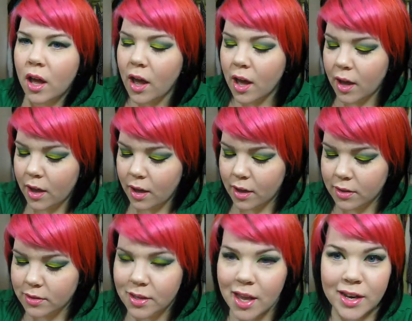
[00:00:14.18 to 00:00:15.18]

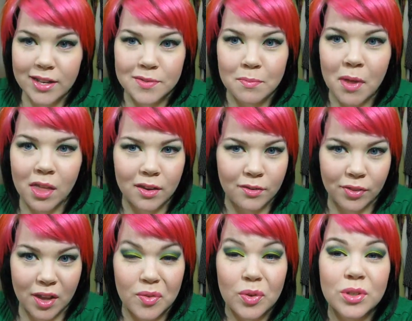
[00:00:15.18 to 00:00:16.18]
Uh, and it's melon
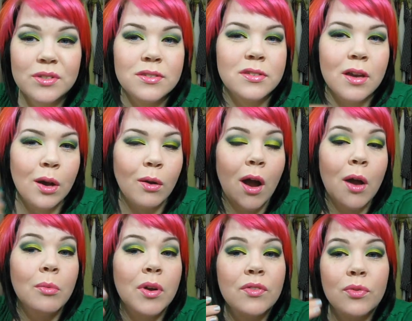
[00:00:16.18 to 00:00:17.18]
flavored, so
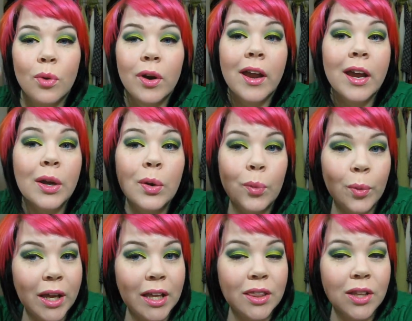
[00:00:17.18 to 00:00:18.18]
I went for a
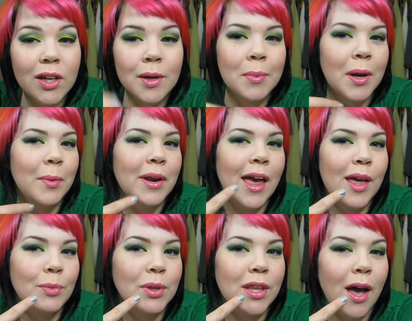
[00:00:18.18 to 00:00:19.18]
green look, but I went
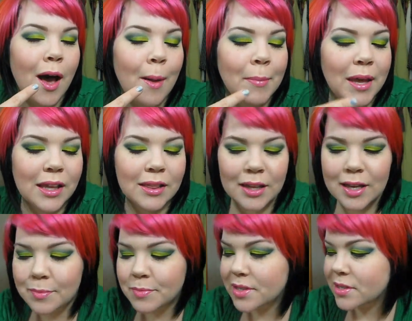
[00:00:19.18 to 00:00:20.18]
ahead with the hot pink
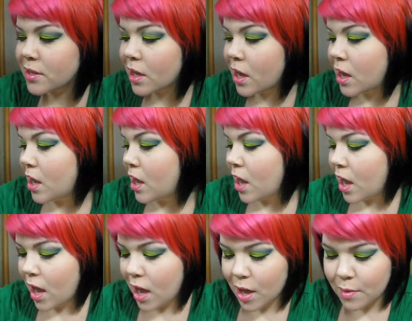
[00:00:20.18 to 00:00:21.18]
lips.
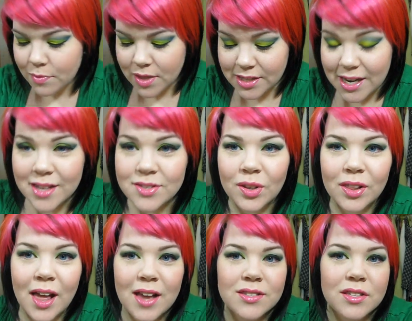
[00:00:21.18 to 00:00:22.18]
Um, the
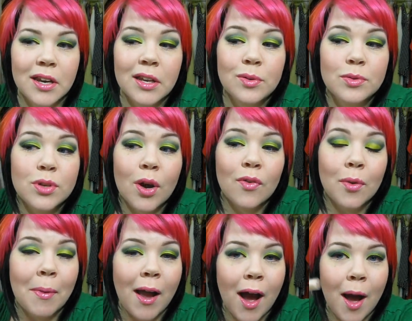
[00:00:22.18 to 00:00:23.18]
Dazzleglass that I used over
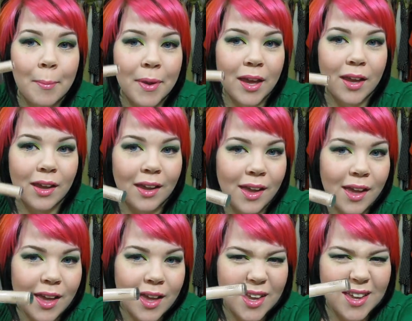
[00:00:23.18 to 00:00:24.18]
my hot pink
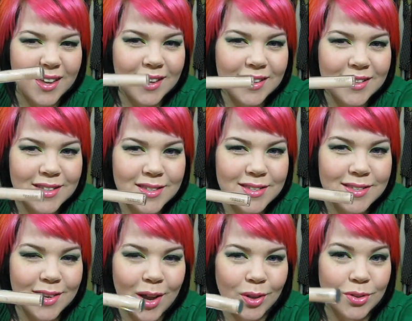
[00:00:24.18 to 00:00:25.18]

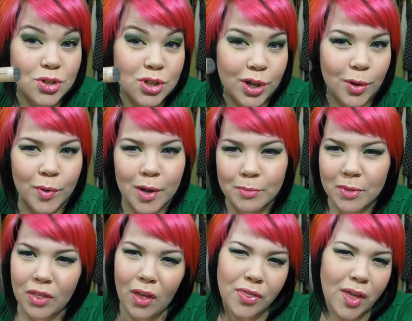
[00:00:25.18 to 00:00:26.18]
is called Sugar Rimmed.
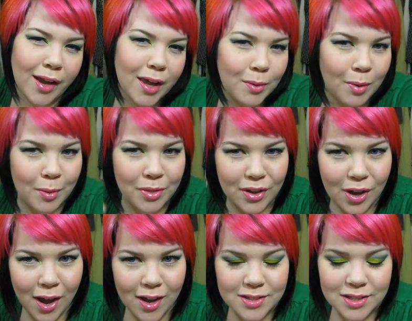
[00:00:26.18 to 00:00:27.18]
I thought that kind of went with the
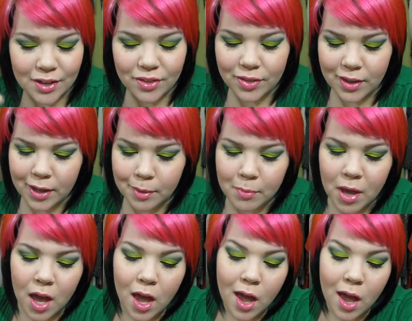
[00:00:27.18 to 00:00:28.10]
cocktail theme.